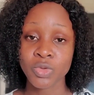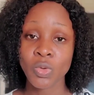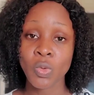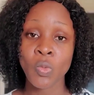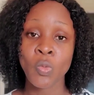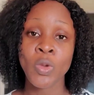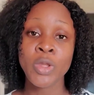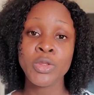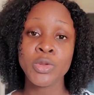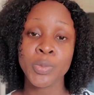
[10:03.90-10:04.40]

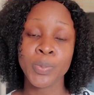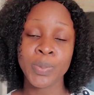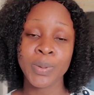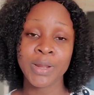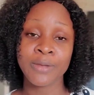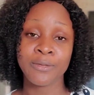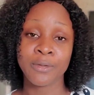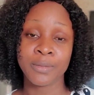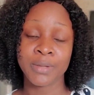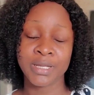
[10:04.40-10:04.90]
when you plan
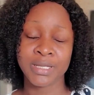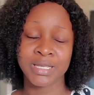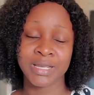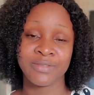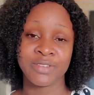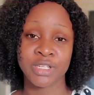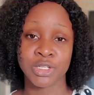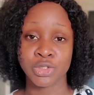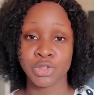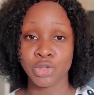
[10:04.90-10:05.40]
from
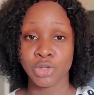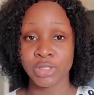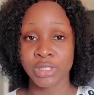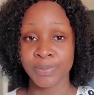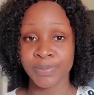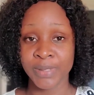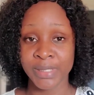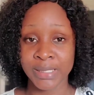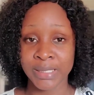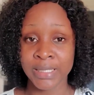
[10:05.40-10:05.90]
excavation to your
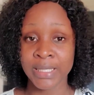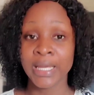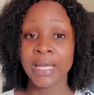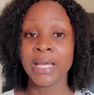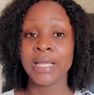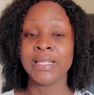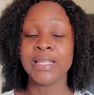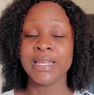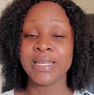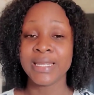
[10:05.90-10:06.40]
DPC,
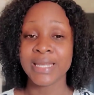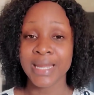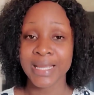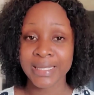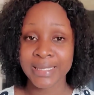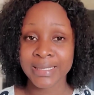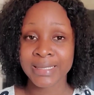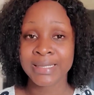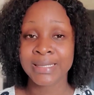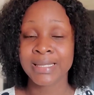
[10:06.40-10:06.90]
the
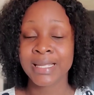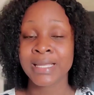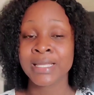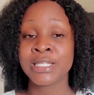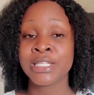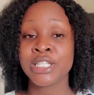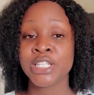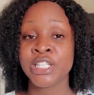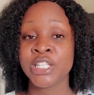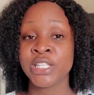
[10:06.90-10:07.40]
next
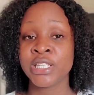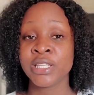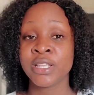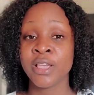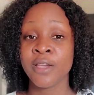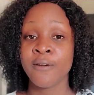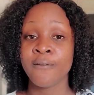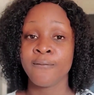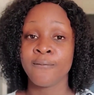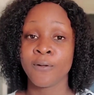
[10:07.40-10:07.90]
stage is
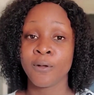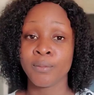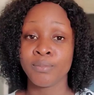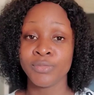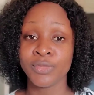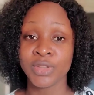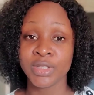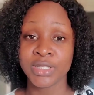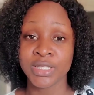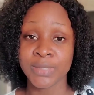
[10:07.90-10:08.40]
from
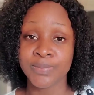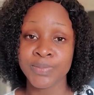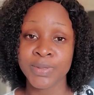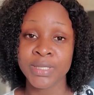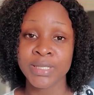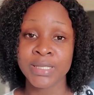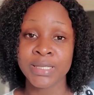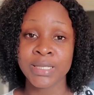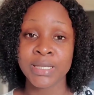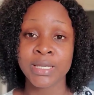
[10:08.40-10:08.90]

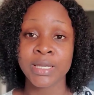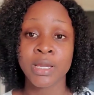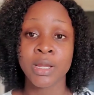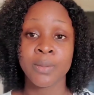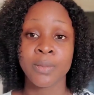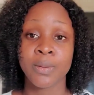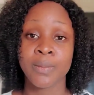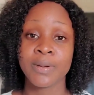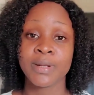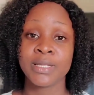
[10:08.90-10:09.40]
DPC
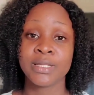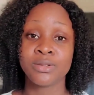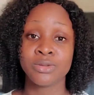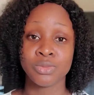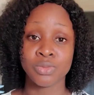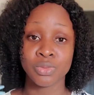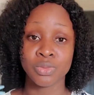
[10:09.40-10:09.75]
probably to